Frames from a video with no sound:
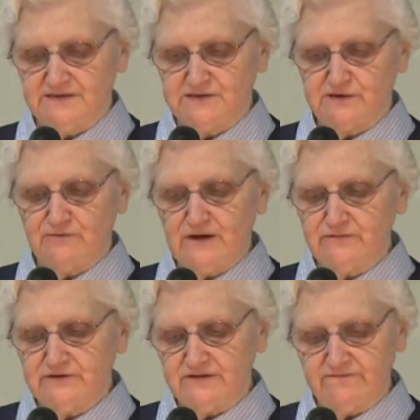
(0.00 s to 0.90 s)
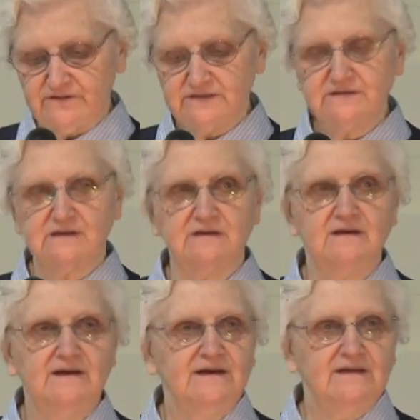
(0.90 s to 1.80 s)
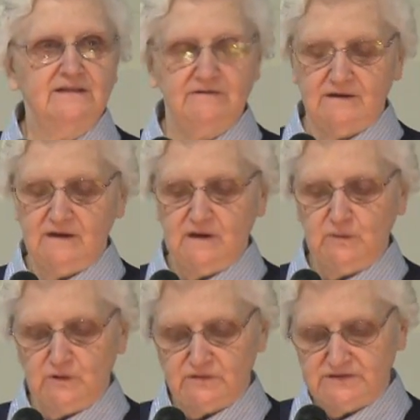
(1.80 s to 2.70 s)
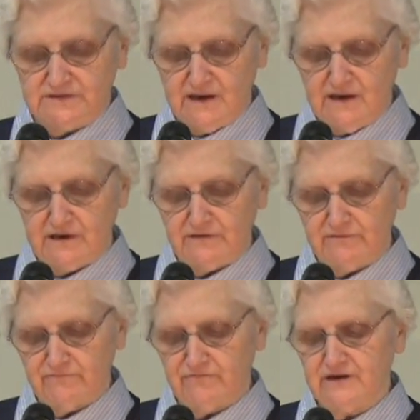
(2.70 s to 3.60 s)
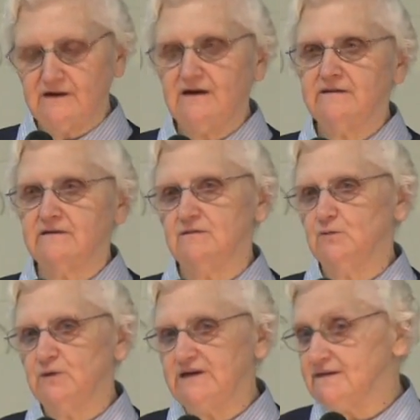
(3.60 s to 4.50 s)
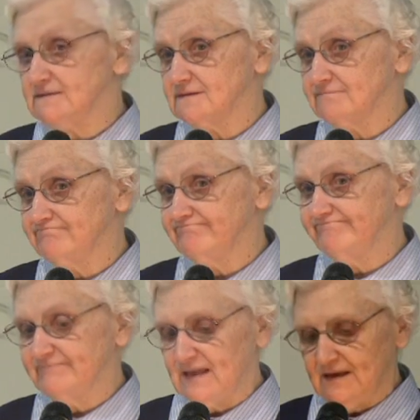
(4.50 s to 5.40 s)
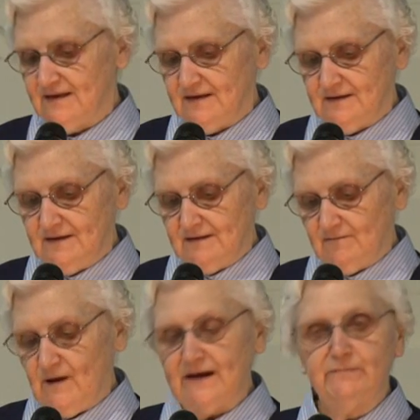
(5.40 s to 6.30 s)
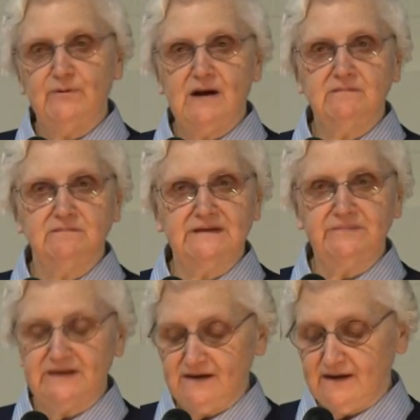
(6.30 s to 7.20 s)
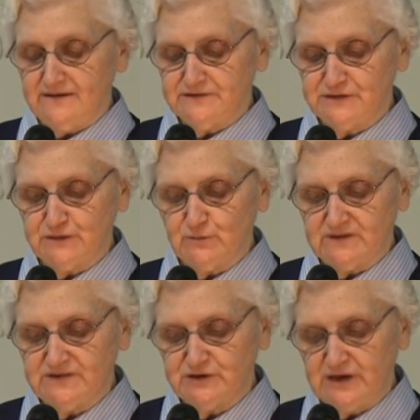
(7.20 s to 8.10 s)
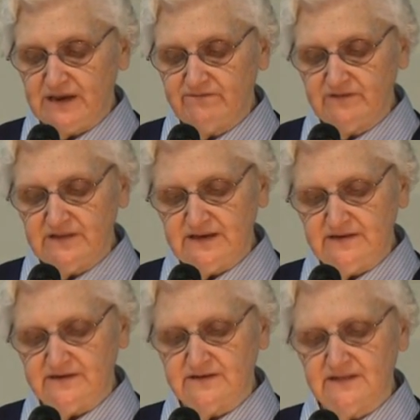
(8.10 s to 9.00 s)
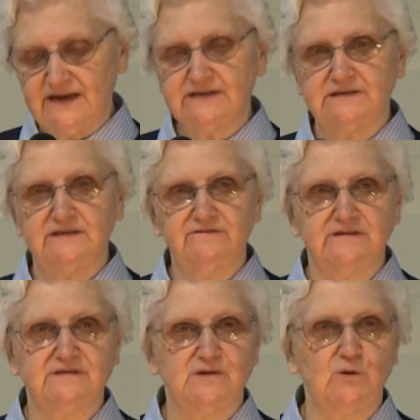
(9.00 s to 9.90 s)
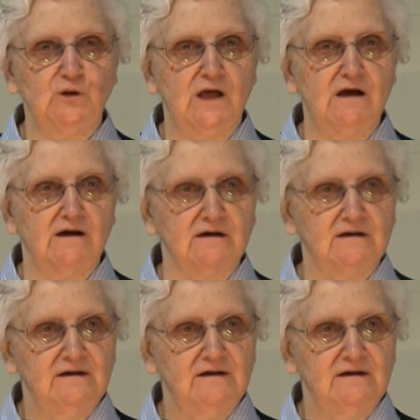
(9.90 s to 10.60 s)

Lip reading: surrounding Vincent, there are almost none regarding Louise. Why? Probably because she was shamefully neglected for so long,